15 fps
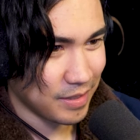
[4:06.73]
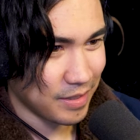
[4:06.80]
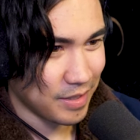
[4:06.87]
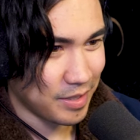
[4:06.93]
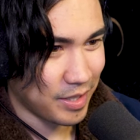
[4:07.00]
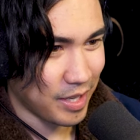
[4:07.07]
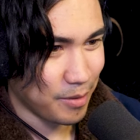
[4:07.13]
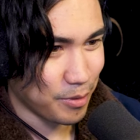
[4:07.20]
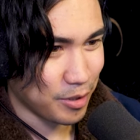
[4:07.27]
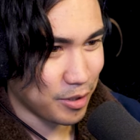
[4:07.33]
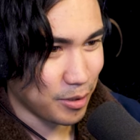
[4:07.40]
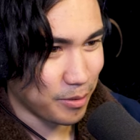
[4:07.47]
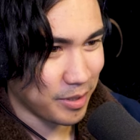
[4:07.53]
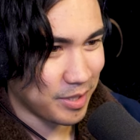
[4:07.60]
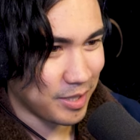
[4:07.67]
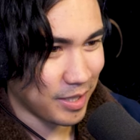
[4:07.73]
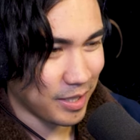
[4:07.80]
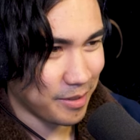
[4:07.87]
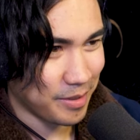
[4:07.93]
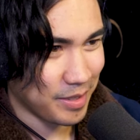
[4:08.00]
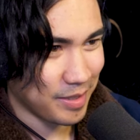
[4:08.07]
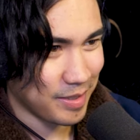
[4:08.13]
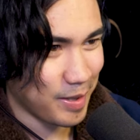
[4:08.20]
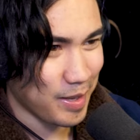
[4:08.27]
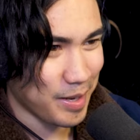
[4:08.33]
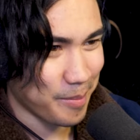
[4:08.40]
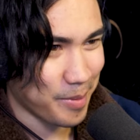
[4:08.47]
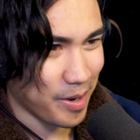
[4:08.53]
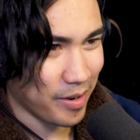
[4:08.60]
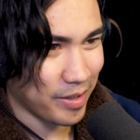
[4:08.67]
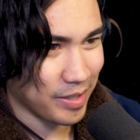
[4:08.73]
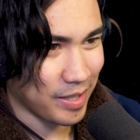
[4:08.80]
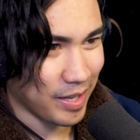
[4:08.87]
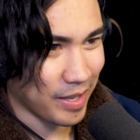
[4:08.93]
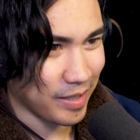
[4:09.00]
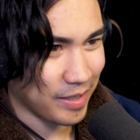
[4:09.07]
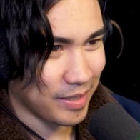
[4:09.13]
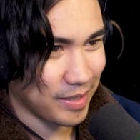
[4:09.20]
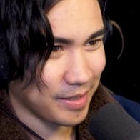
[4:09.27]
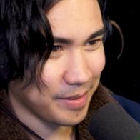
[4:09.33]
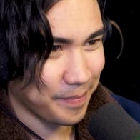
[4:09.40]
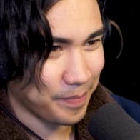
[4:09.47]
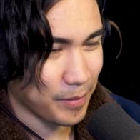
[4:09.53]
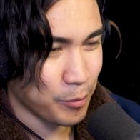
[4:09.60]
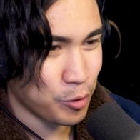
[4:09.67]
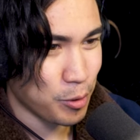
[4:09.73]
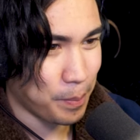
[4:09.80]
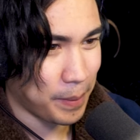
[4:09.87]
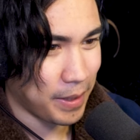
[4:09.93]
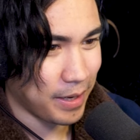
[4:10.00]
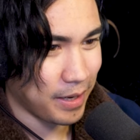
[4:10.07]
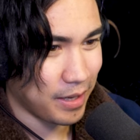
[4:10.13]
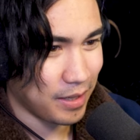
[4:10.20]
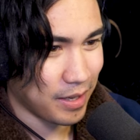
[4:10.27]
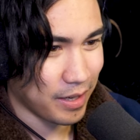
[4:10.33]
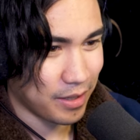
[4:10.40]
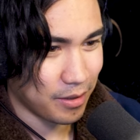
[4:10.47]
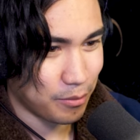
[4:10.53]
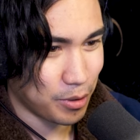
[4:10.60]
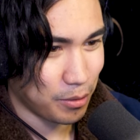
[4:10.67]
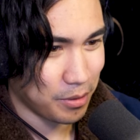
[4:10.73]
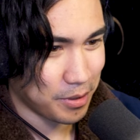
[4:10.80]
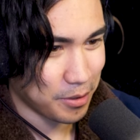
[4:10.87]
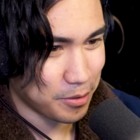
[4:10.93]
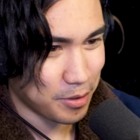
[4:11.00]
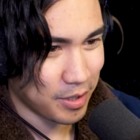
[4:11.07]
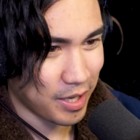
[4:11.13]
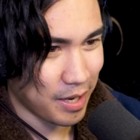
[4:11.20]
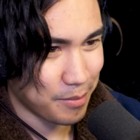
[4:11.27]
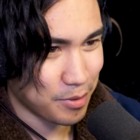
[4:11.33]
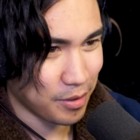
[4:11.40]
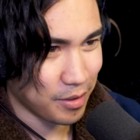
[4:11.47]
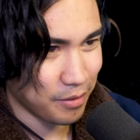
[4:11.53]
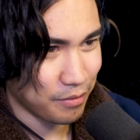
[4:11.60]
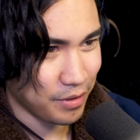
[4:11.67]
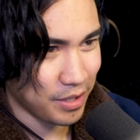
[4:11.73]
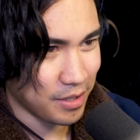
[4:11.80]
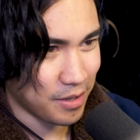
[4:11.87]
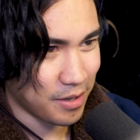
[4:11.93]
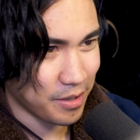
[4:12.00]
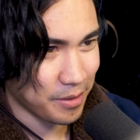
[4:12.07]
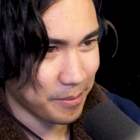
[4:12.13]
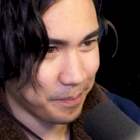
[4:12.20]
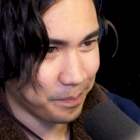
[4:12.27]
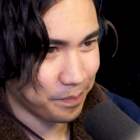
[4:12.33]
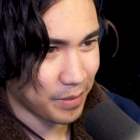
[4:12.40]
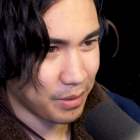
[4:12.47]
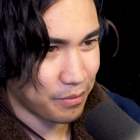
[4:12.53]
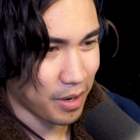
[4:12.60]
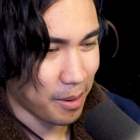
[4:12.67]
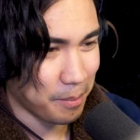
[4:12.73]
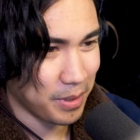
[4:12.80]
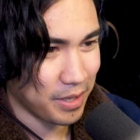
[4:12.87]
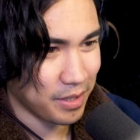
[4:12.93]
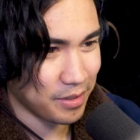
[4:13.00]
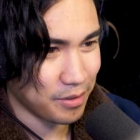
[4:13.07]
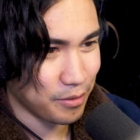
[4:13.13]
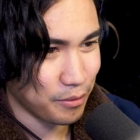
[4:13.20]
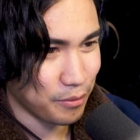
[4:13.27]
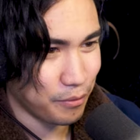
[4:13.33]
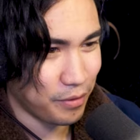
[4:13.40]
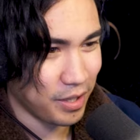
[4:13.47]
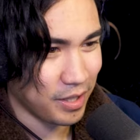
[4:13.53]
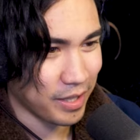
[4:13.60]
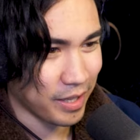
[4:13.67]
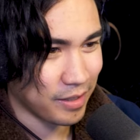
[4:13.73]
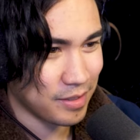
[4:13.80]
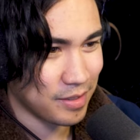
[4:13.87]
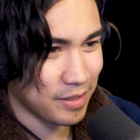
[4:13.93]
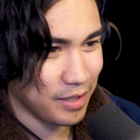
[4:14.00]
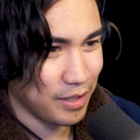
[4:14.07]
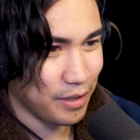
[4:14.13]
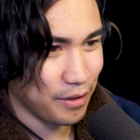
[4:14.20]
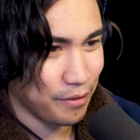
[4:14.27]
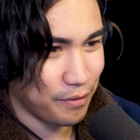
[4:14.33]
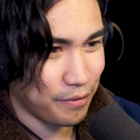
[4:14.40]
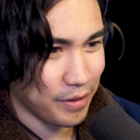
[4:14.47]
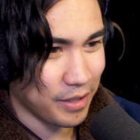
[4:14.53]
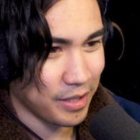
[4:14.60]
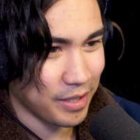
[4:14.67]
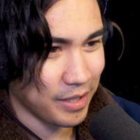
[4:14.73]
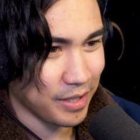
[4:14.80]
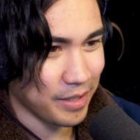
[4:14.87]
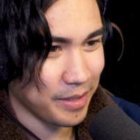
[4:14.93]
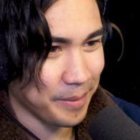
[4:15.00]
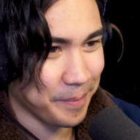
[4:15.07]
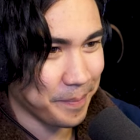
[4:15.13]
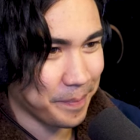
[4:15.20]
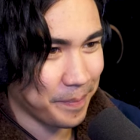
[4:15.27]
This game was so accelerated. Think about it, like when you play like roller coaster games on the VR, if you have played it, you feel that funny